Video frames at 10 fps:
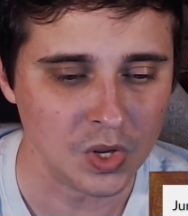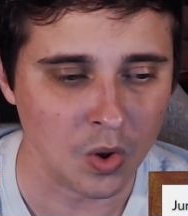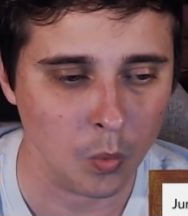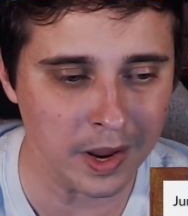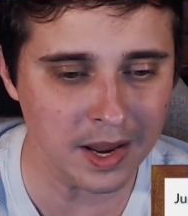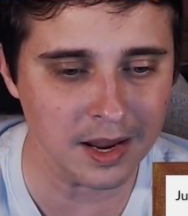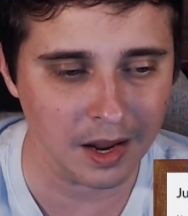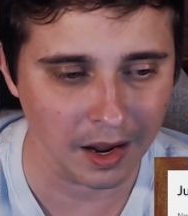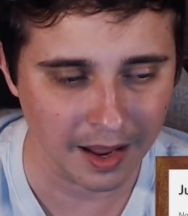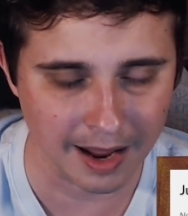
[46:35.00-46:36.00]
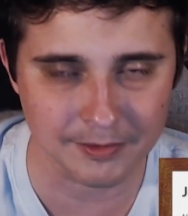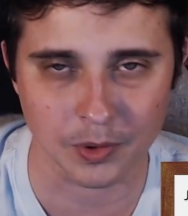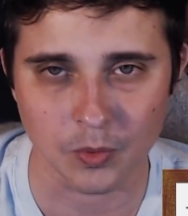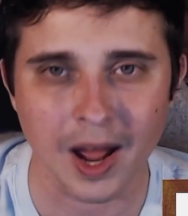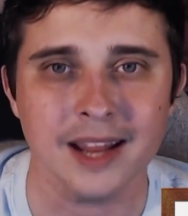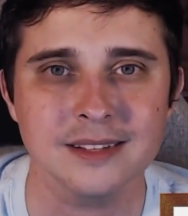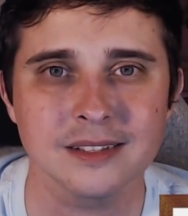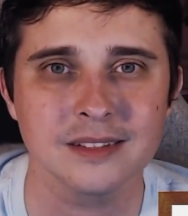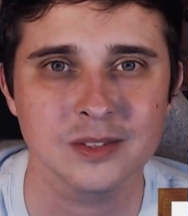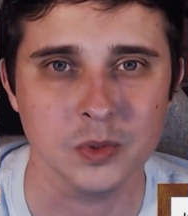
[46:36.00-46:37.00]
We have the right
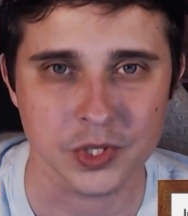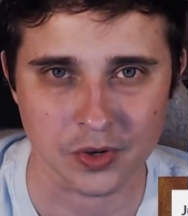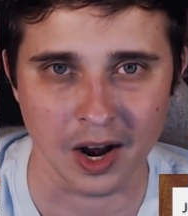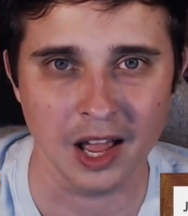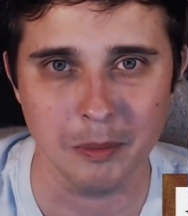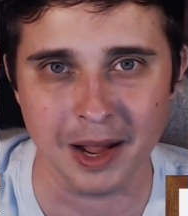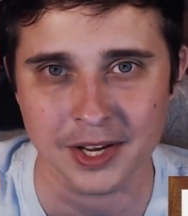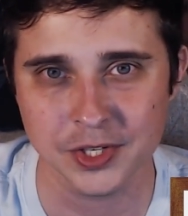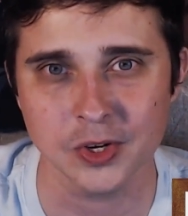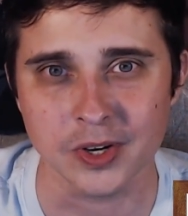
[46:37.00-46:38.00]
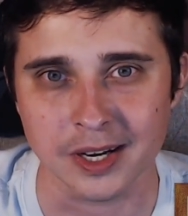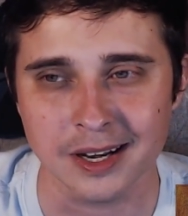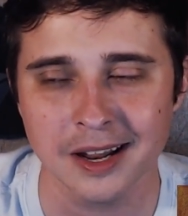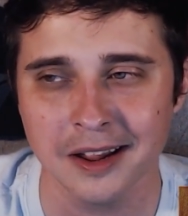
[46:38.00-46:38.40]
to a trial by jury,